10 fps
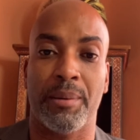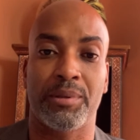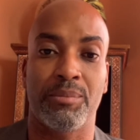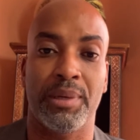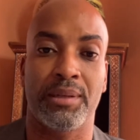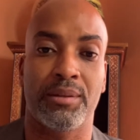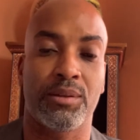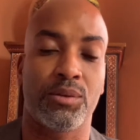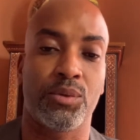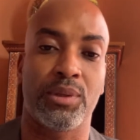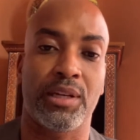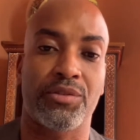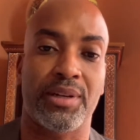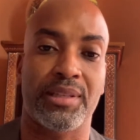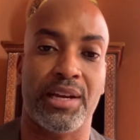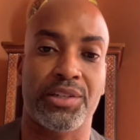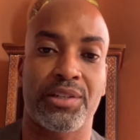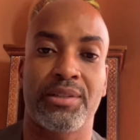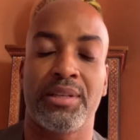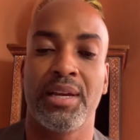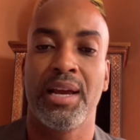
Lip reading: Apps to do their transactions.